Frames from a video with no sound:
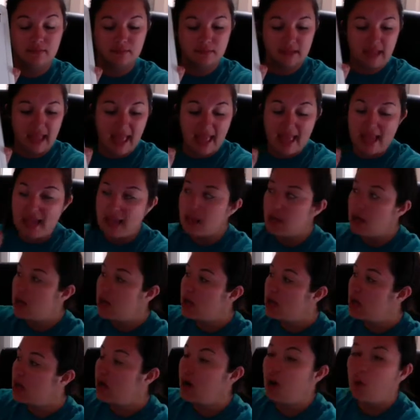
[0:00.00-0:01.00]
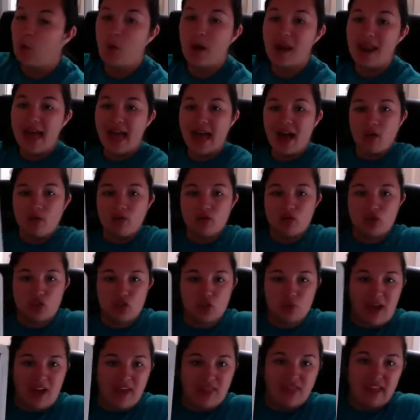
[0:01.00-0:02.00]
okay? What else
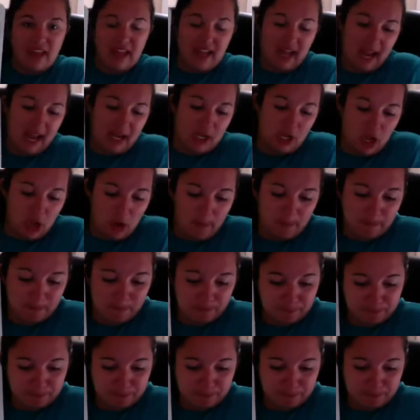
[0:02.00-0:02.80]
do I think I know?